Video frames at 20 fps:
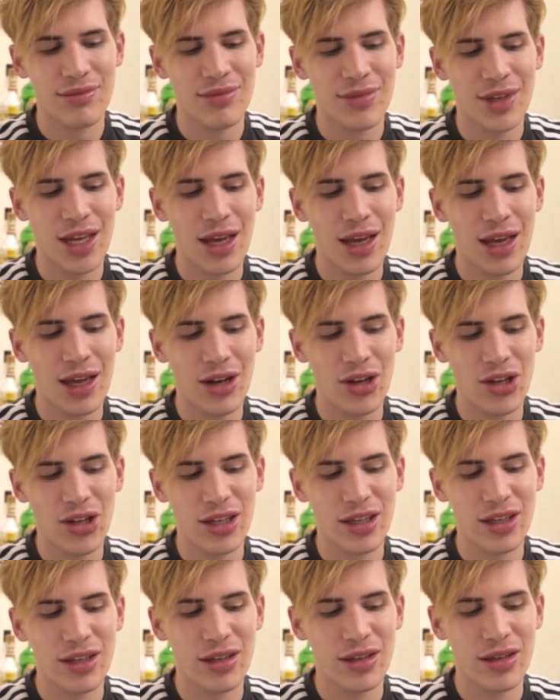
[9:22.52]
Yeah,
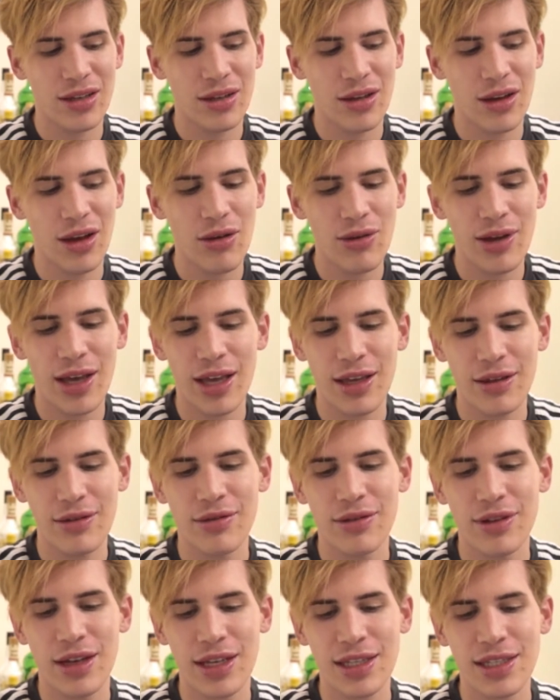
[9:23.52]
like, okay,
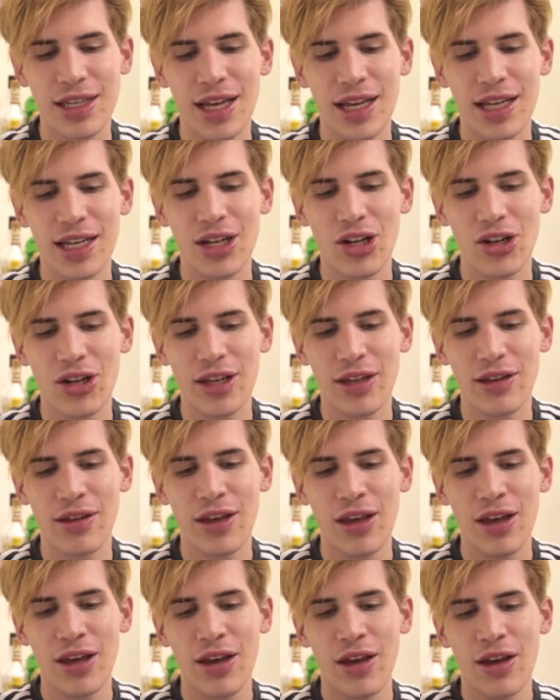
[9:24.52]
exactly like
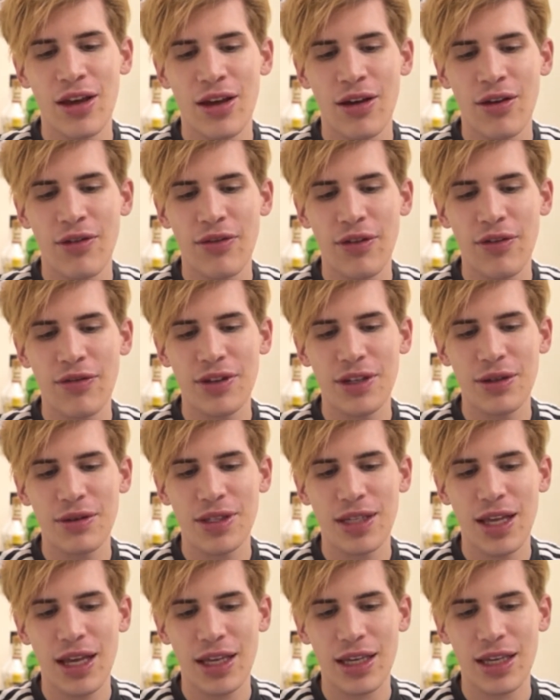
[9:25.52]
50
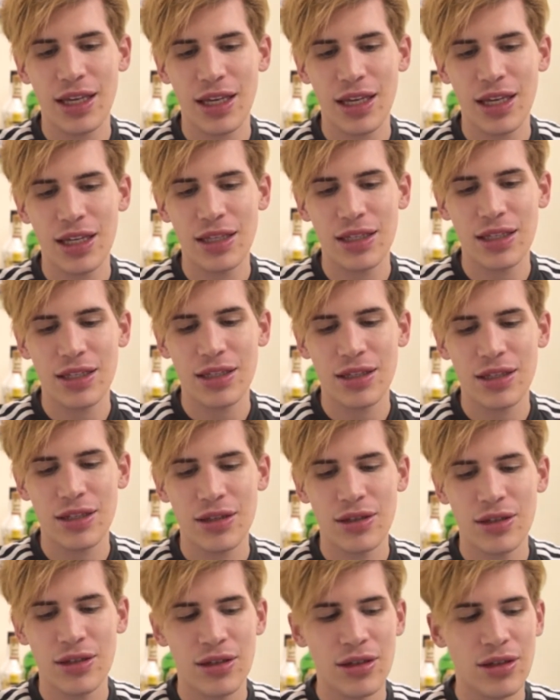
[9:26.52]
seconds.
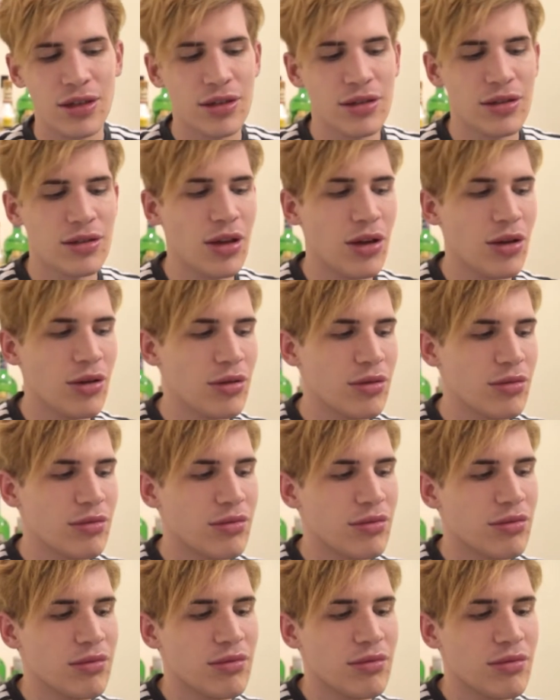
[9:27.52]
So
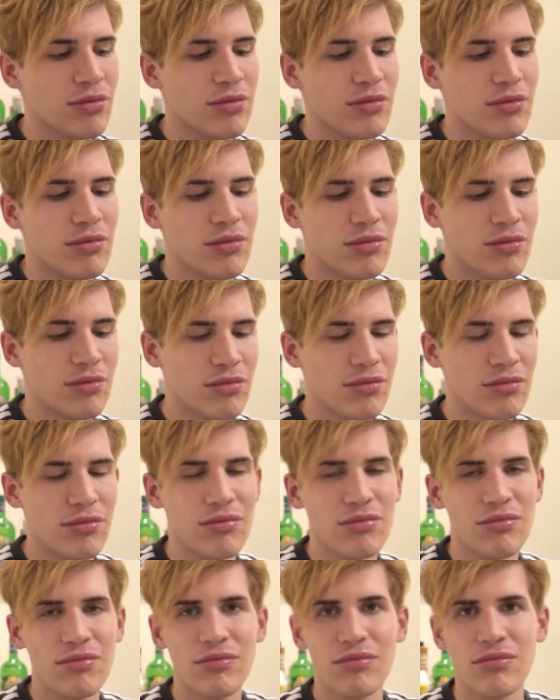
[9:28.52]

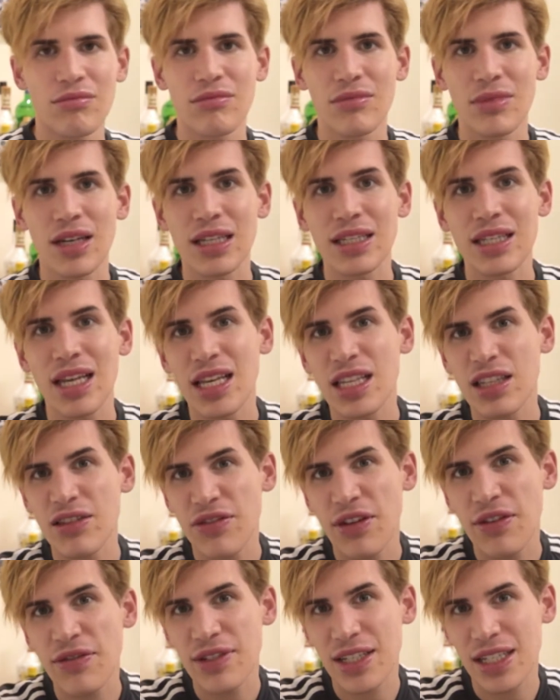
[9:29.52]
it takes
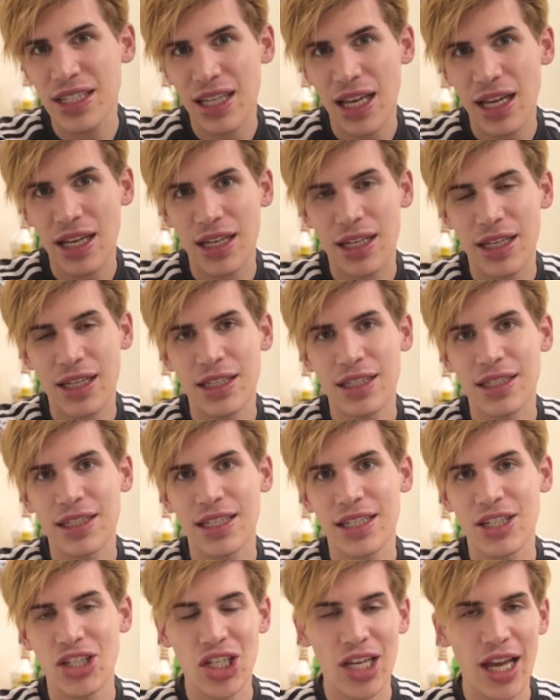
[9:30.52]
50 seconds.
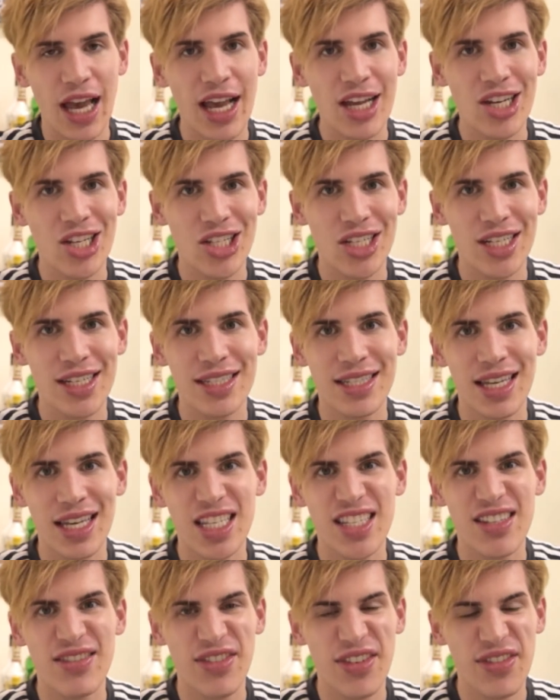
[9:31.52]
The GHD
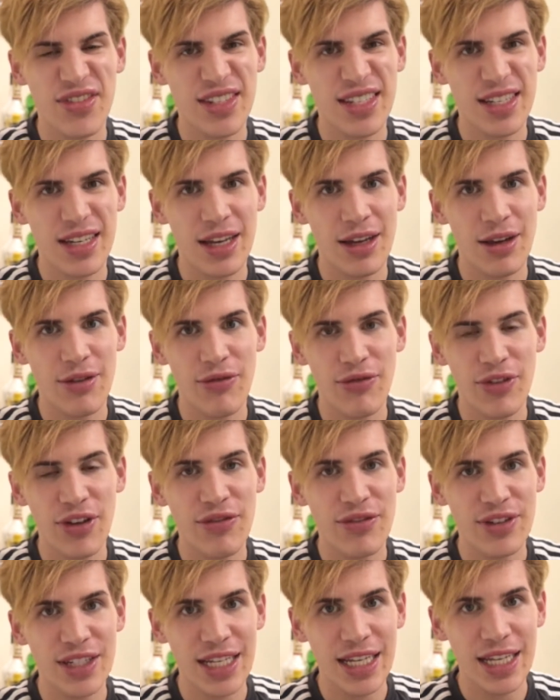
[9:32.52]
takes
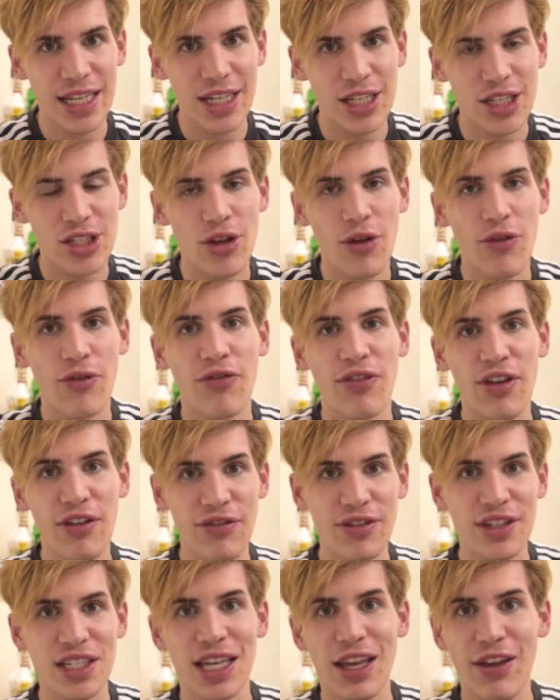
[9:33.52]
50. So
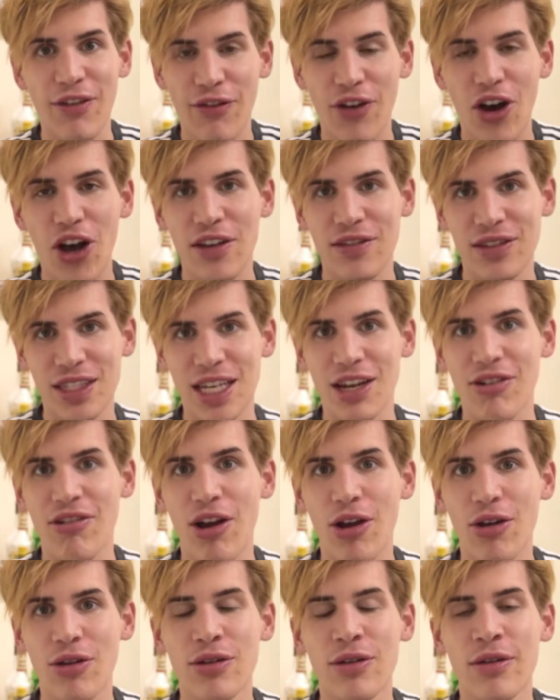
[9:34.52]
50, 50.
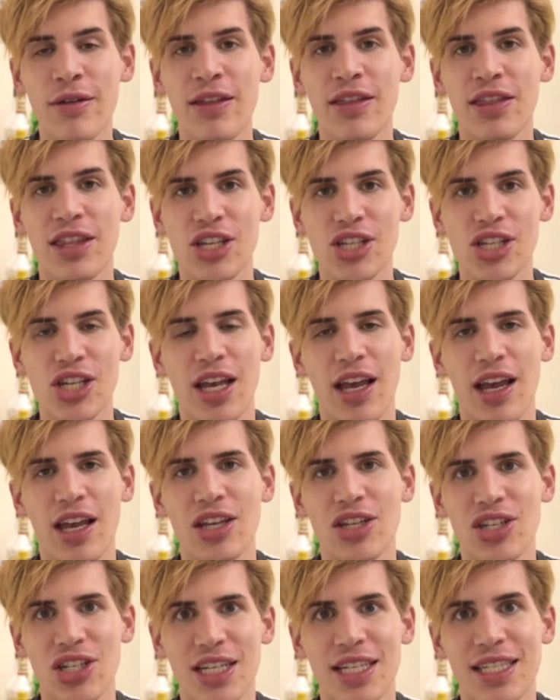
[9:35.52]
The
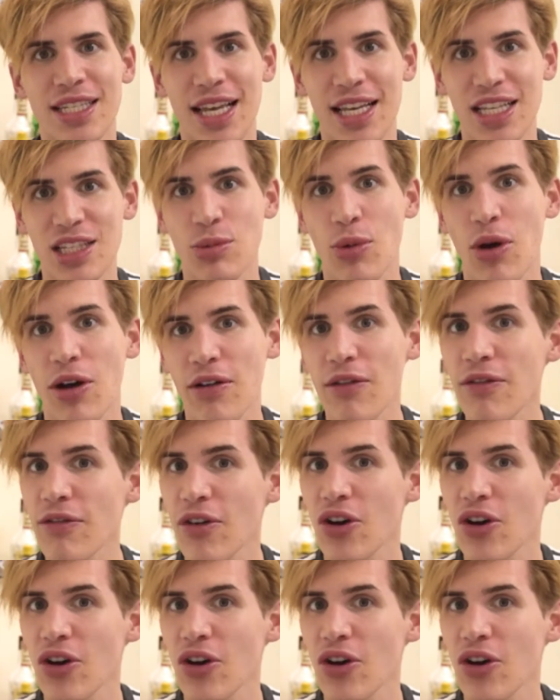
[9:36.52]
GHD takes 15.